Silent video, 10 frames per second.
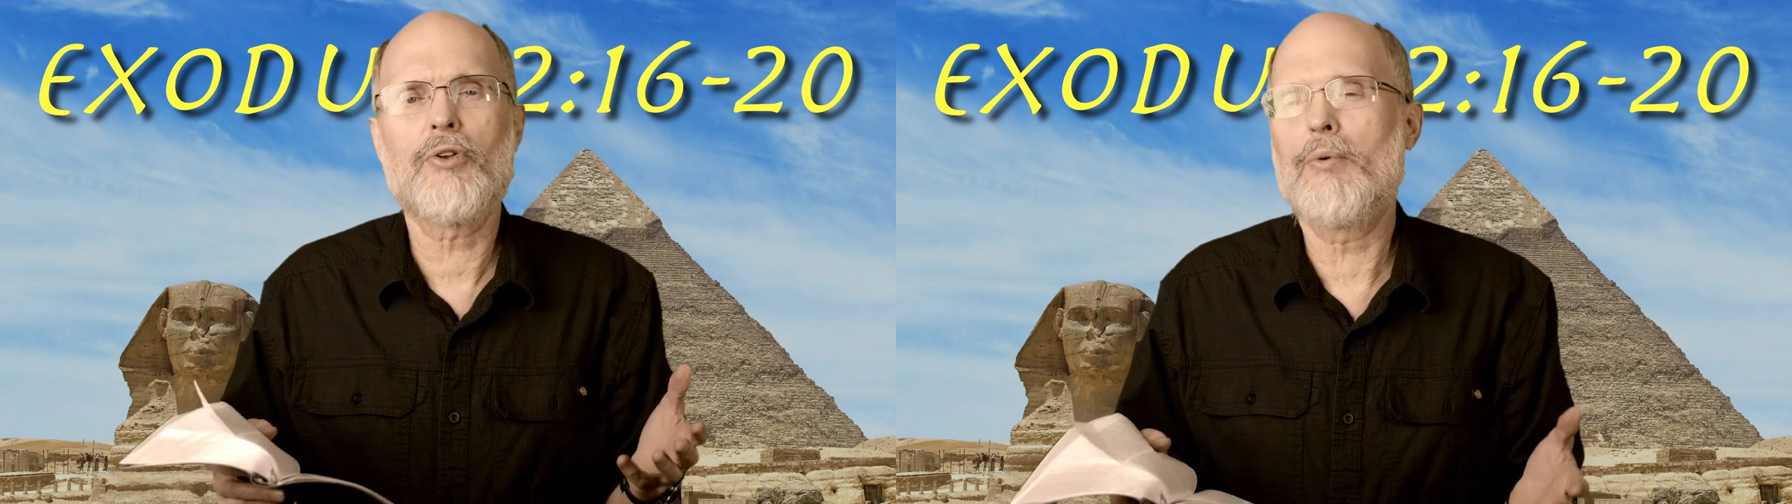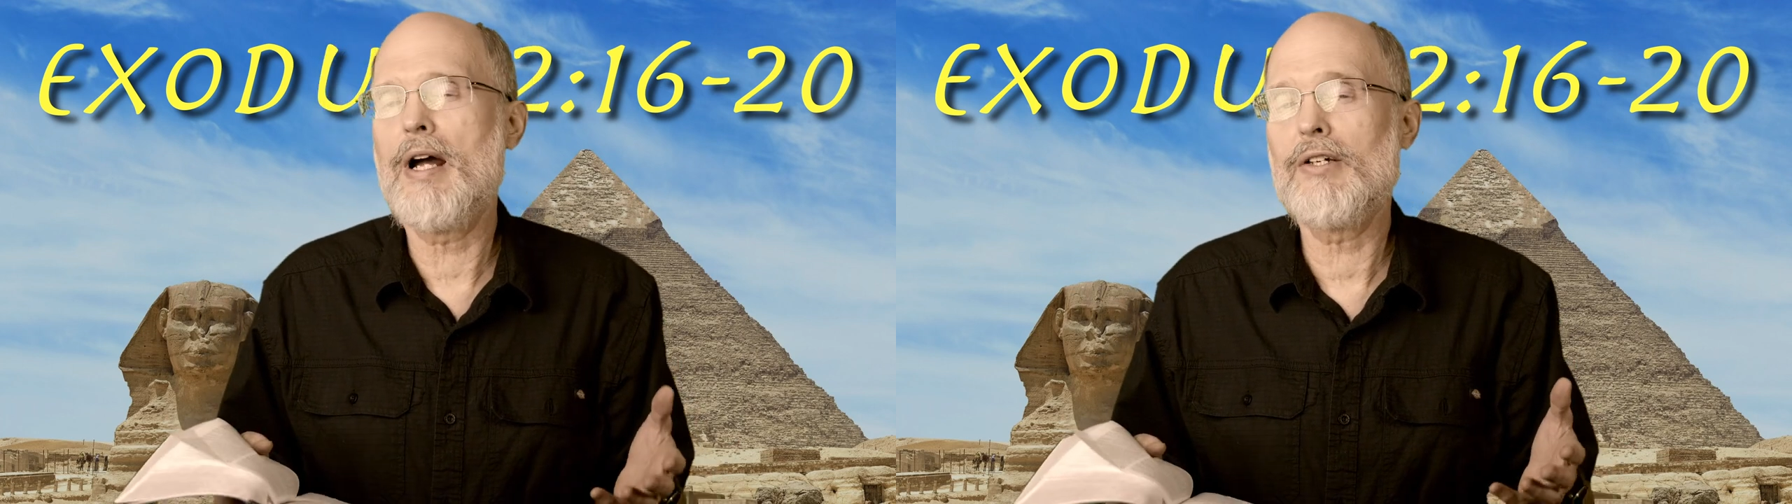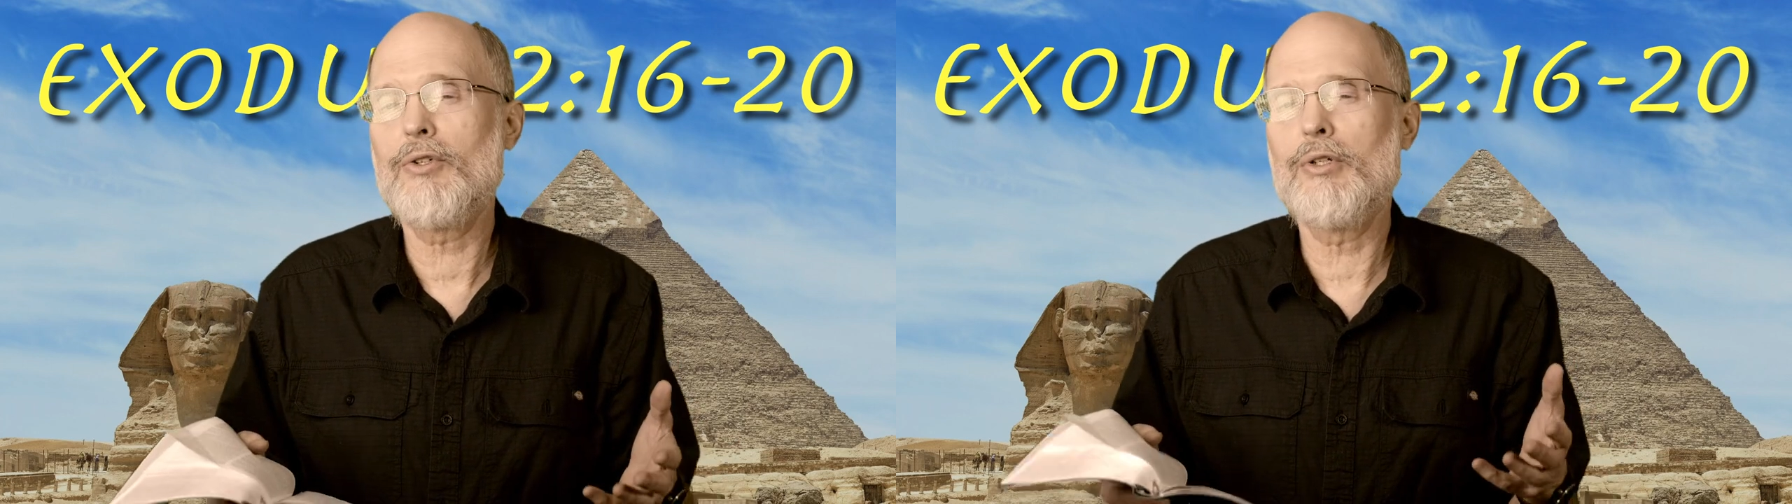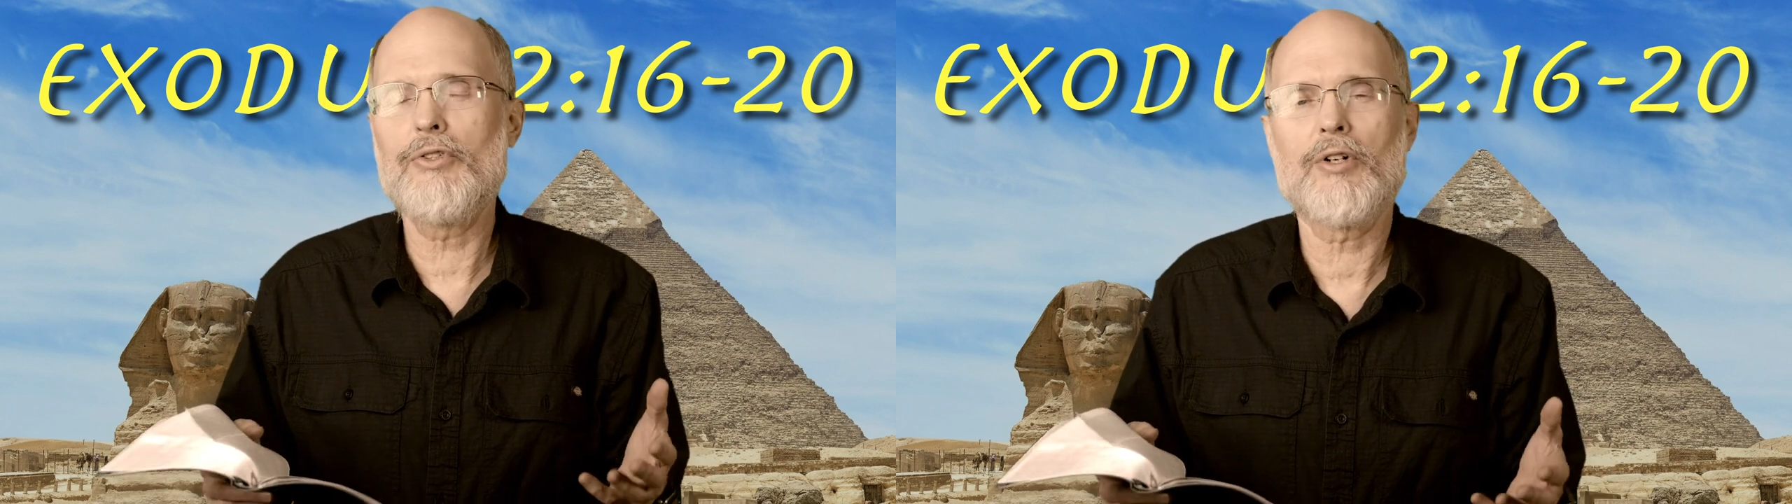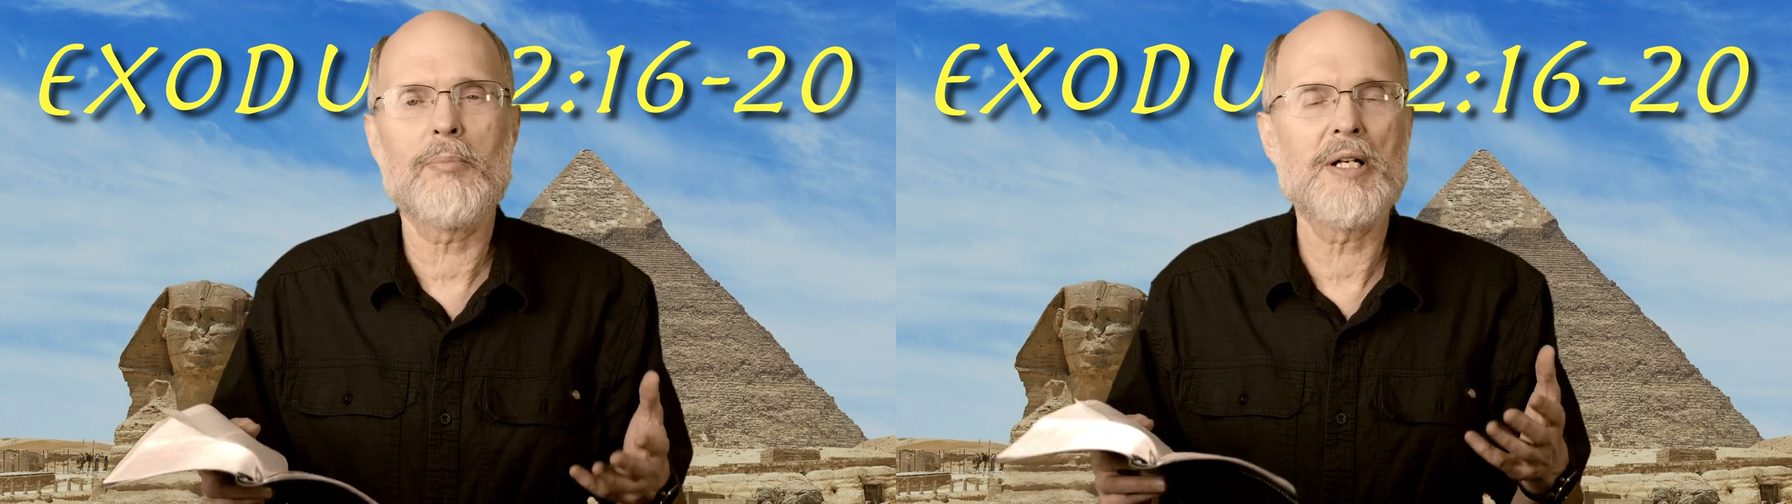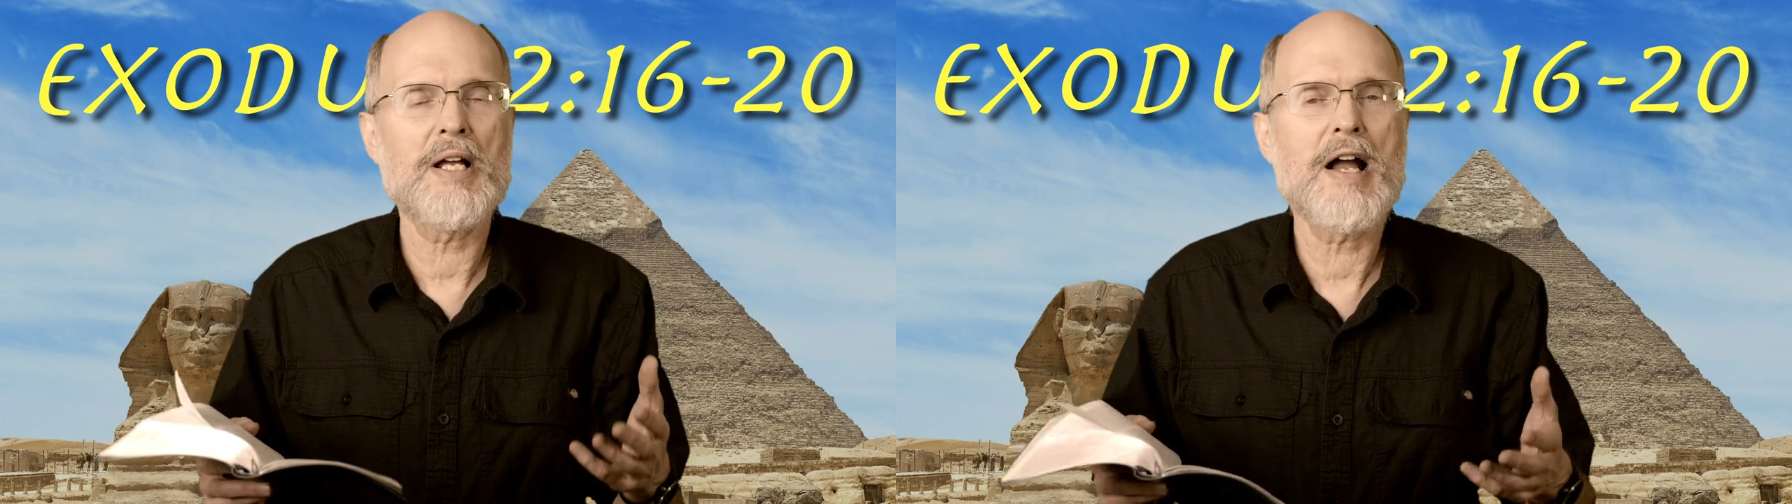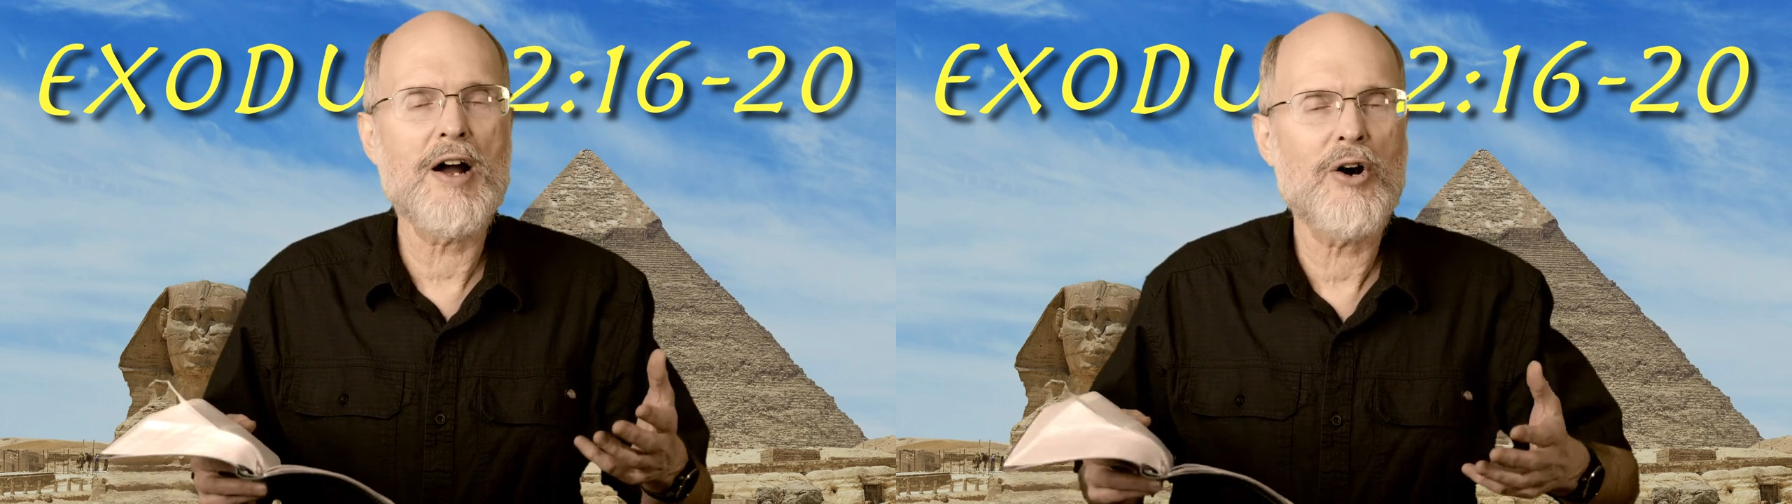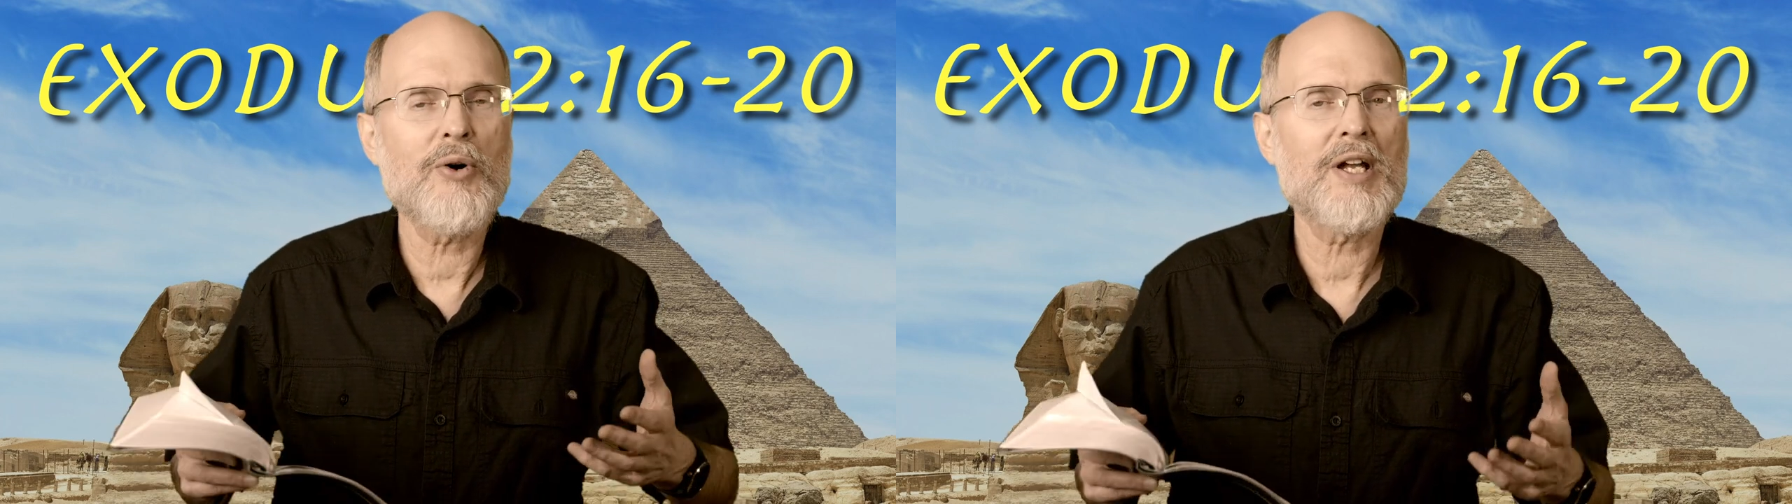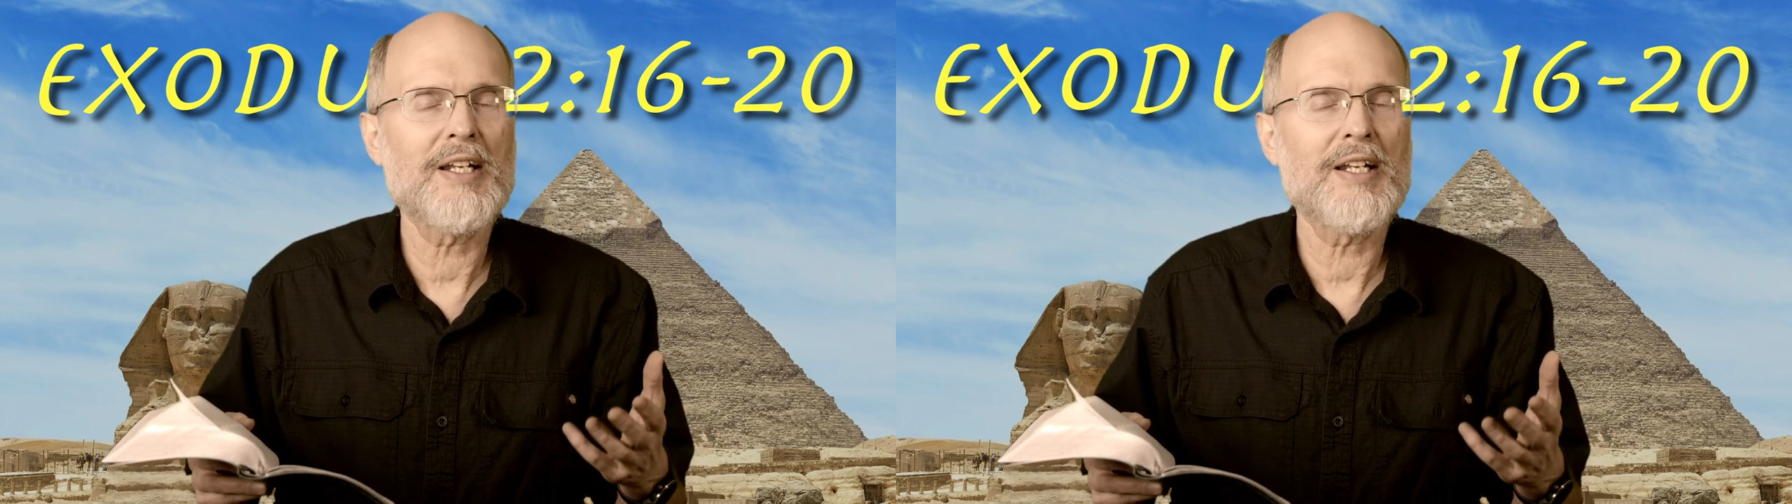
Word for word: the right to determine how